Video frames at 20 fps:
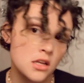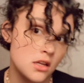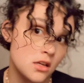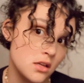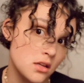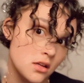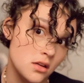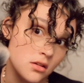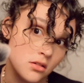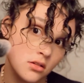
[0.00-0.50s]

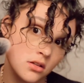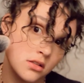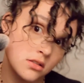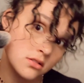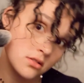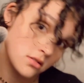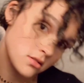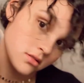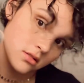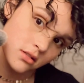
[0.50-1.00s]

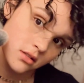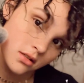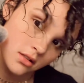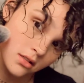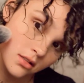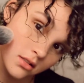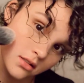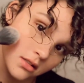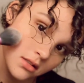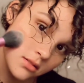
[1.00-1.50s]
Anyways,
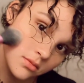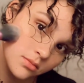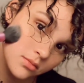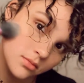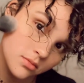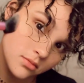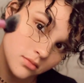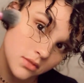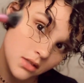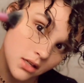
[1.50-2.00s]

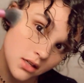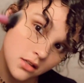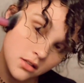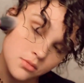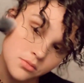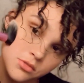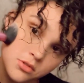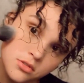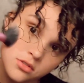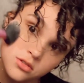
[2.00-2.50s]

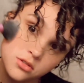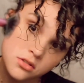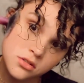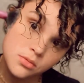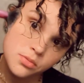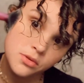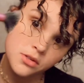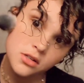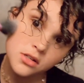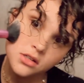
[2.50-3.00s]
I'm
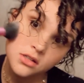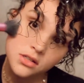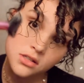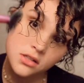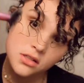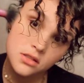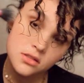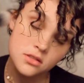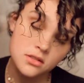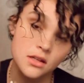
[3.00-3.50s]
super
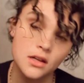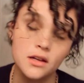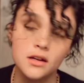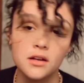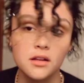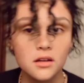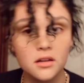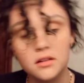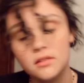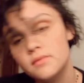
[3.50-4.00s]

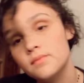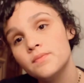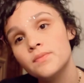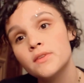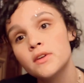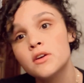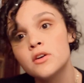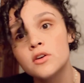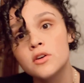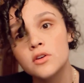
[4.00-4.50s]
excited.
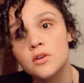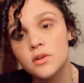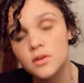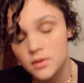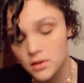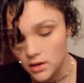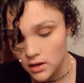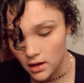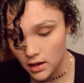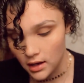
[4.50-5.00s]

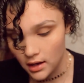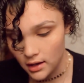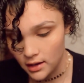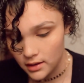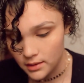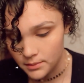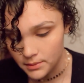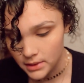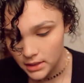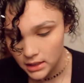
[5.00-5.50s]

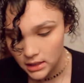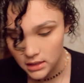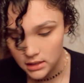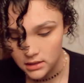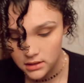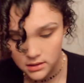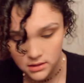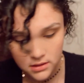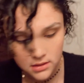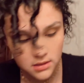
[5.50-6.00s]
It
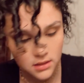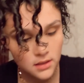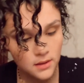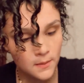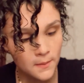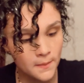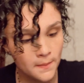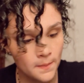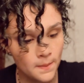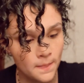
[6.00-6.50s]
is
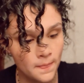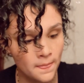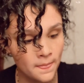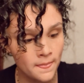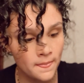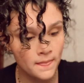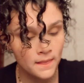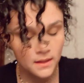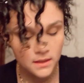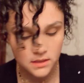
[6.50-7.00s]

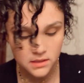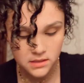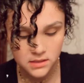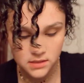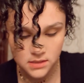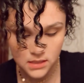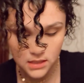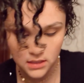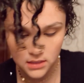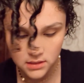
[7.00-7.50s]

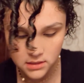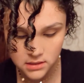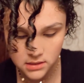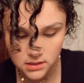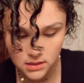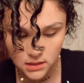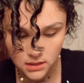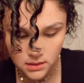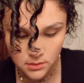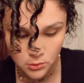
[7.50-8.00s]
6
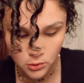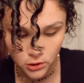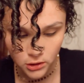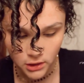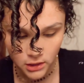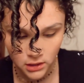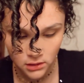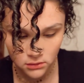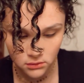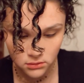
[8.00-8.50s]
in the
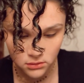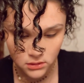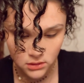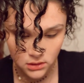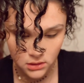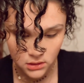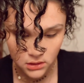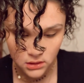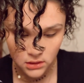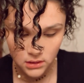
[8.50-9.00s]
morning.
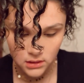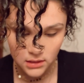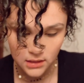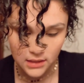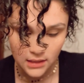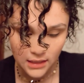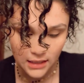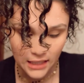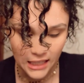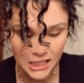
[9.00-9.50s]

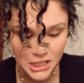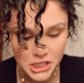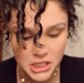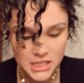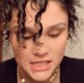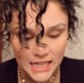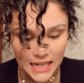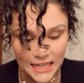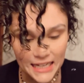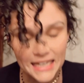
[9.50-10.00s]
I
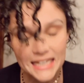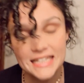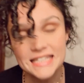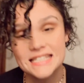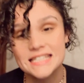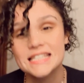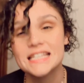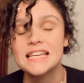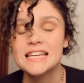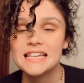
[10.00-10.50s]
should say
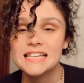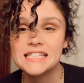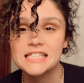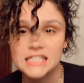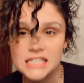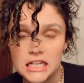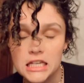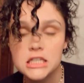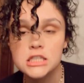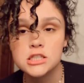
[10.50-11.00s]
it's
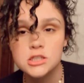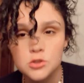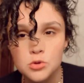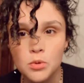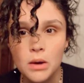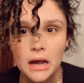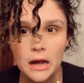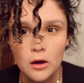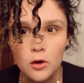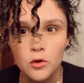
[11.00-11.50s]

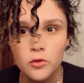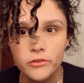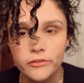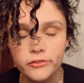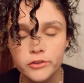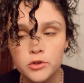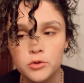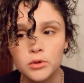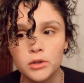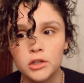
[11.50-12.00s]
6:12
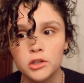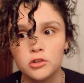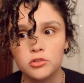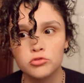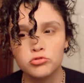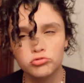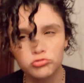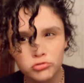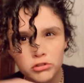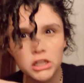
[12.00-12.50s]
if you were
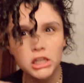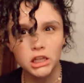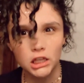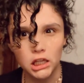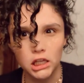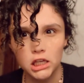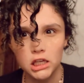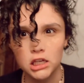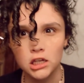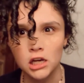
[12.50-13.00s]

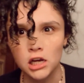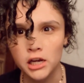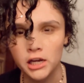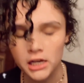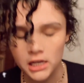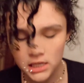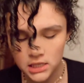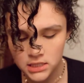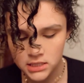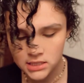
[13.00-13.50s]
really
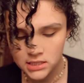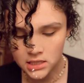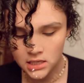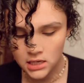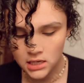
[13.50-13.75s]
curious.